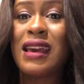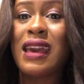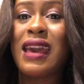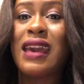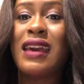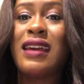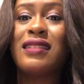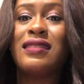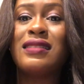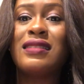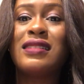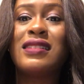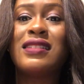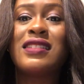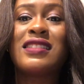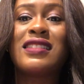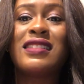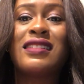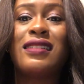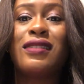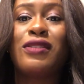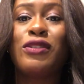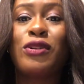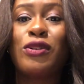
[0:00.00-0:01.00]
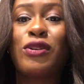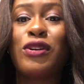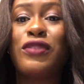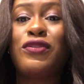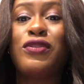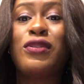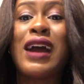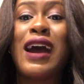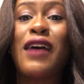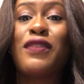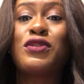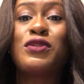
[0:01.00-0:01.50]
And, you know,
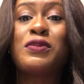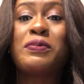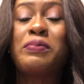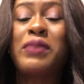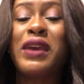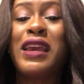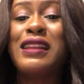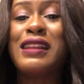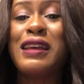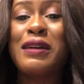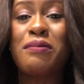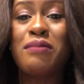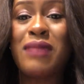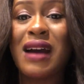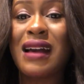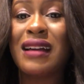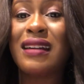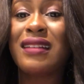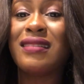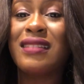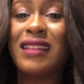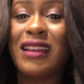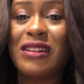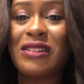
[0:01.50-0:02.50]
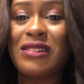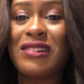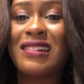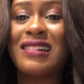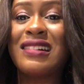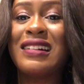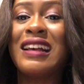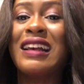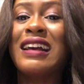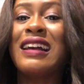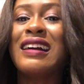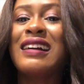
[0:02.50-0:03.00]
if you have to pay them back later,